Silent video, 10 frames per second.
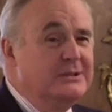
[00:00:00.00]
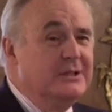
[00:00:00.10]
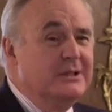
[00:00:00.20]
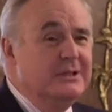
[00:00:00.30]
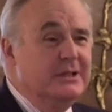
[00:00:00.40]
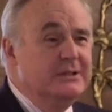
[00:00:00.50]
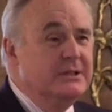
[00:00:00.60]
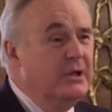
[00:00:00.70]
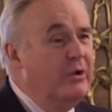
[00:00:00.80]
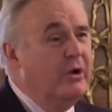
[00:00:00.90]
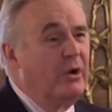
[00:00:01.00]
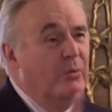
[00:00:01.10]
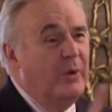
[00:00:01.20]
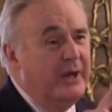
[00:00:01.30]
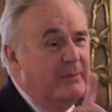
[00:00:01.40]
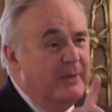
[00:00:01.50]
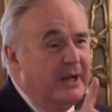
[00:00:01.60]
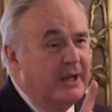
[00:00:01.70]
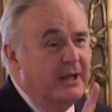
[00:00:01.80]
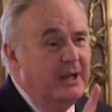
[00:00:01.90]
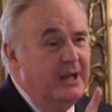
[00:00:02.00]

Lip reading: and he said, no, wait a minute,